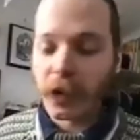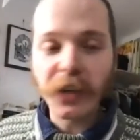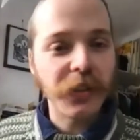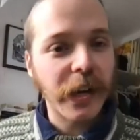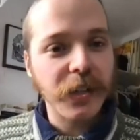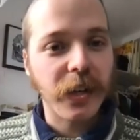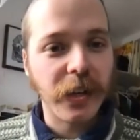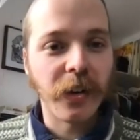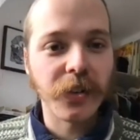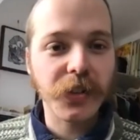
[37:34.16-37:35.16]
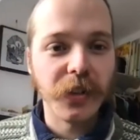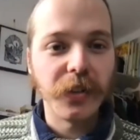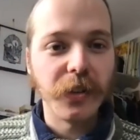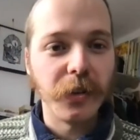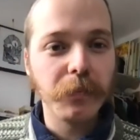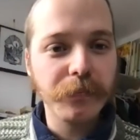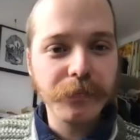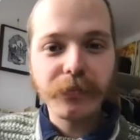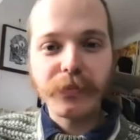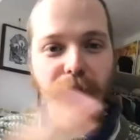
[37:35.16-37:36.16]
doesn't actually answer the
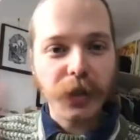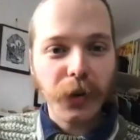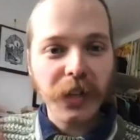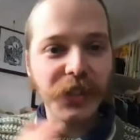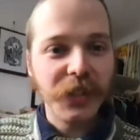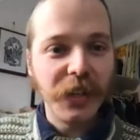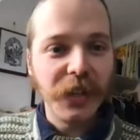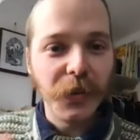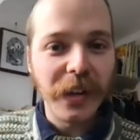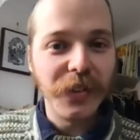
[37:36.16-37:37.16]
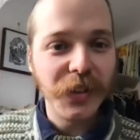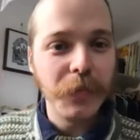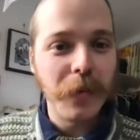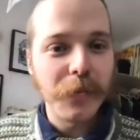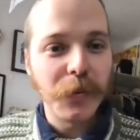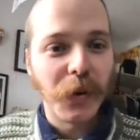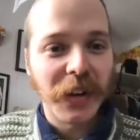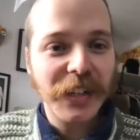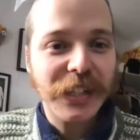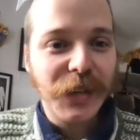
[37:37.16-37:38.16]
question in the way that you maybe want
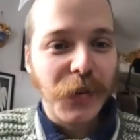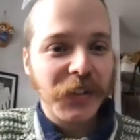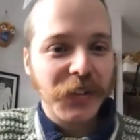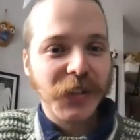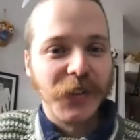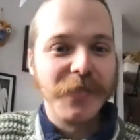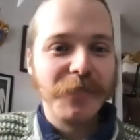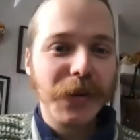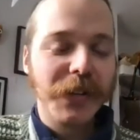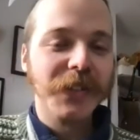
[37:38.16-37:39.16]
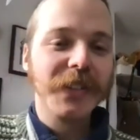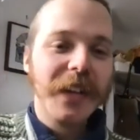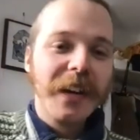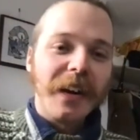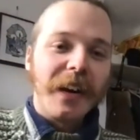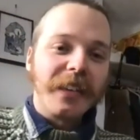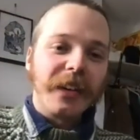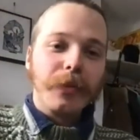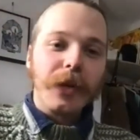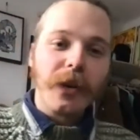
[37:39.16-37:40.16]
us to answer it? Because I think
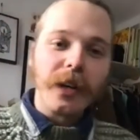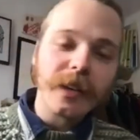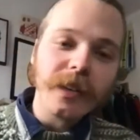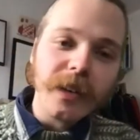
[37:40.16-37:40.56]
I'd be quite